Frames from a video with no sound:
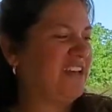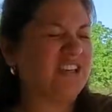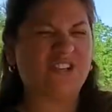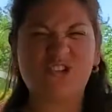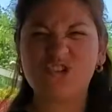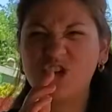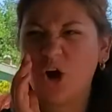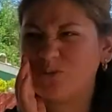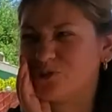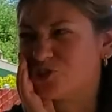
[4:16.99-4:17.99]

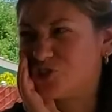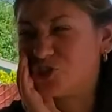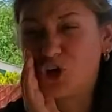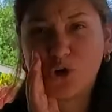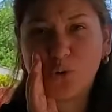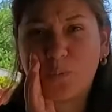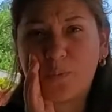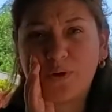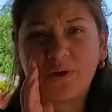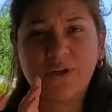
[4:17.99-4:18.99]
"Stone soup?"
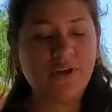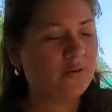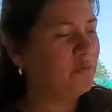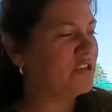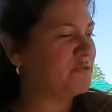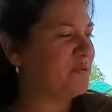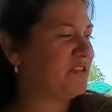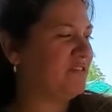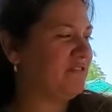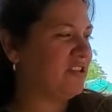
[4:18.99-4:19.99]

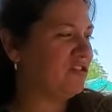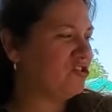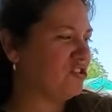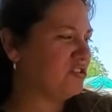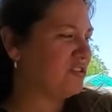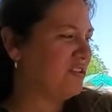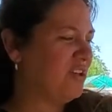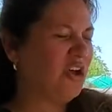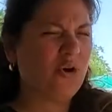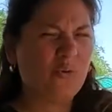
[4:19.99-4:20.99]
whispered the villagers.
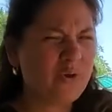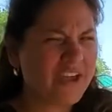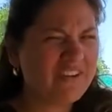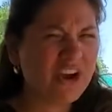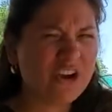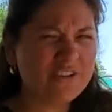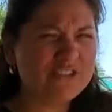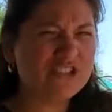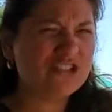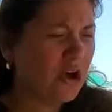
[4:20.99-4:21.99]
"Who had heard of
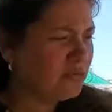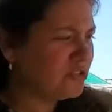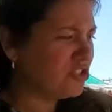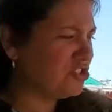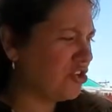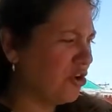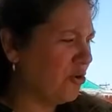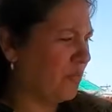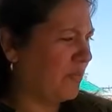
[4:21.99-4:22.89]
stone soup?"